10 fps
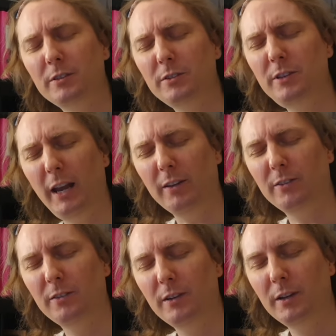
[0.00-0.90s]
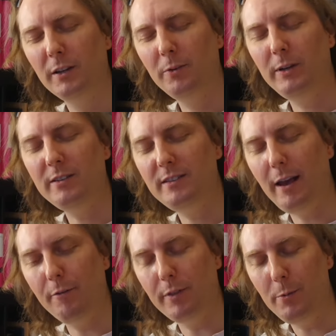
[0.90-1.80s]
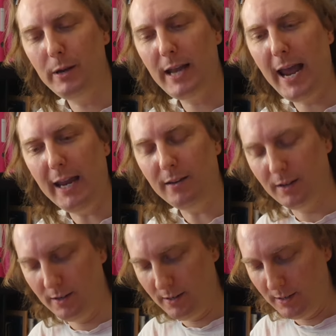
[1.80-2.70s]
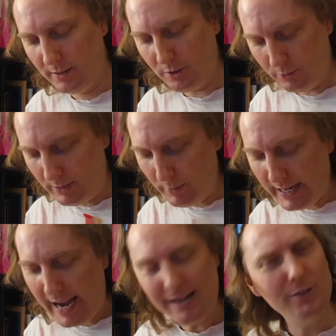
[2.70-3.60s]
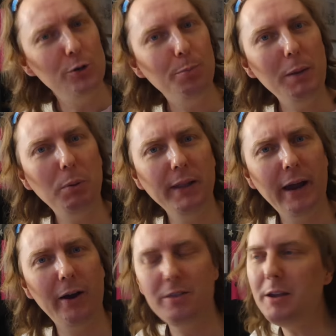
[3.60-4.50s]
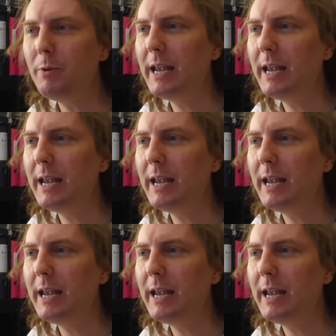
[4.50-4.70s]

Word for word: six, we had seven, then we had eight. So did we gain two people there? I think we